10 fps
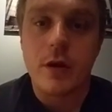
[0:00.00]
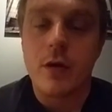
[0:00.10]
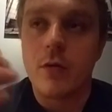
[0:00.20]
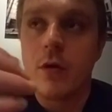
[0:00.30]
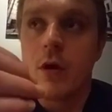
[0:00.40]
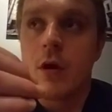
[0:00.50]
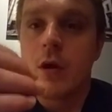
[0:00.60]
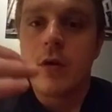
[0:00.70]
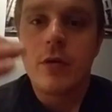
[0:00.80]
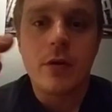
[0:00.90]
So
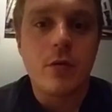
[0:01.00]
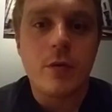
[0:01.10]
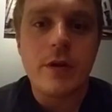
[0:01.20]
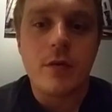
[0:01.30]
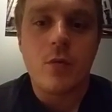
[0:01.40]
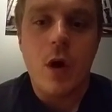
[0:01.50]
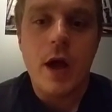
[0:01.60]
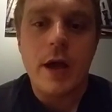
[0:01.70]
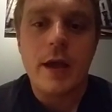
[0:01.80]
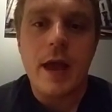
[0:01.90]
there's a reason
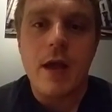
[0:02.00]
why